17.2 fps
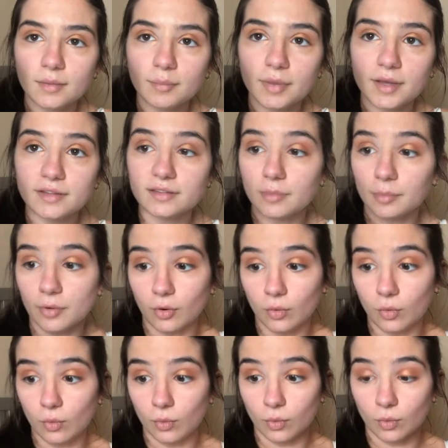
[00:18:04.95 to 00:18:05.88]
Picked up
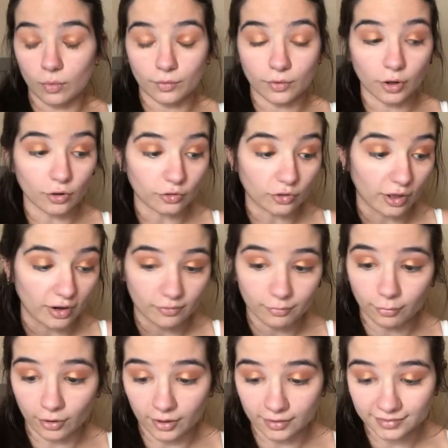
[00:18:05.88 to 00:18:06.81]
a lot
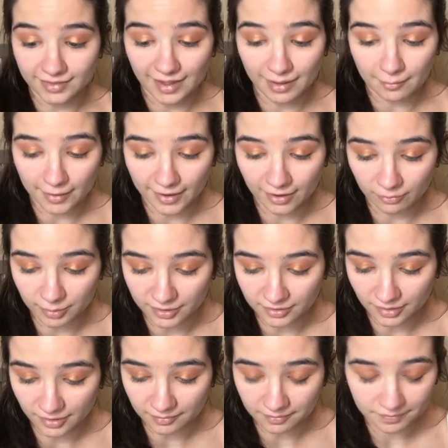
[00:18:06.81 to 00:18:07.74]
of product. That might have been
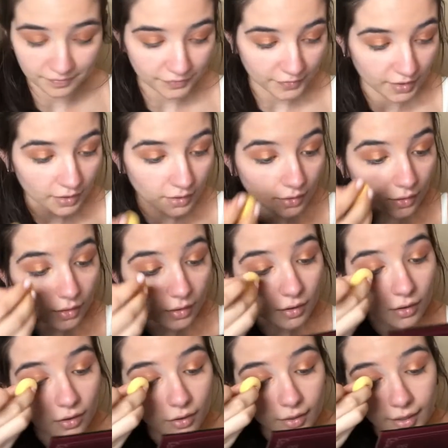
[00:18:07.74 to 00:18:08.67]
dumb.
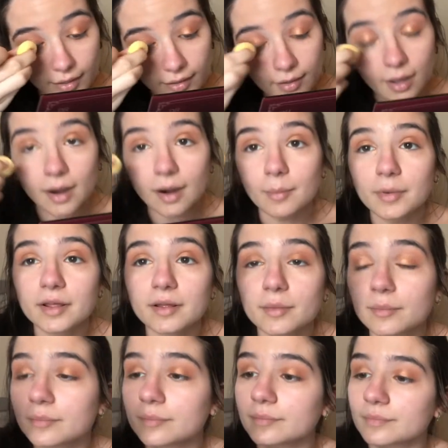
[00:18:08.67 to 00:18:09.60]
Okay, and I'm gonna
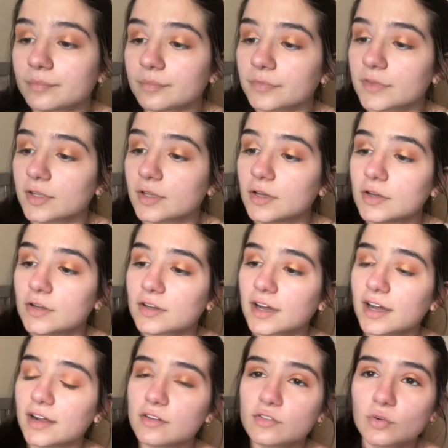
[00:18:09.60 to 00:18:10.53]

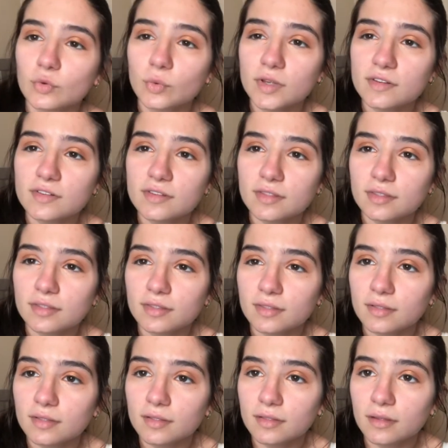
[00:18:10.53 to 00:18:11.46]
kind of squeeze
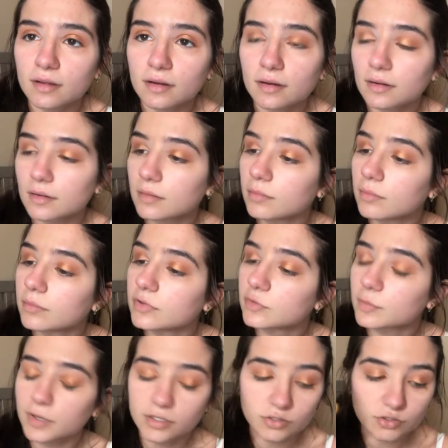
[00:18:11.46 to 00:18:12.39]
the
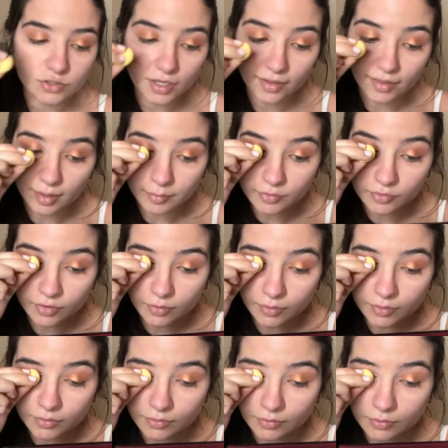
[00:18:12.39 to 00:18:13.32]
sponge and then I'm just
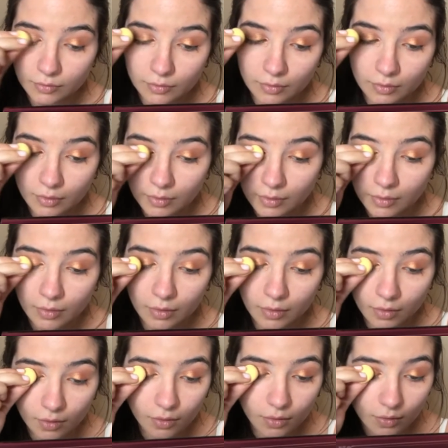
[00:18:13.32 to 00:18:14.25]
going to,
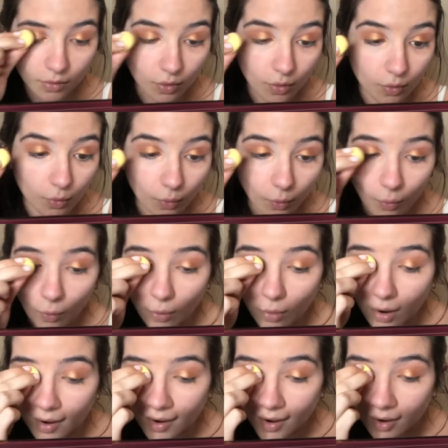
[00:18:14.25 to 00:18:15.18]

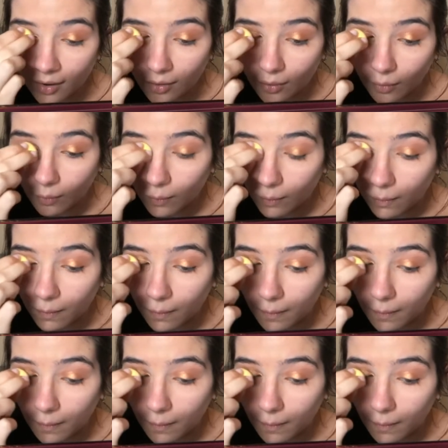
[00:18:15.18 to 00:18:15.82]
wow,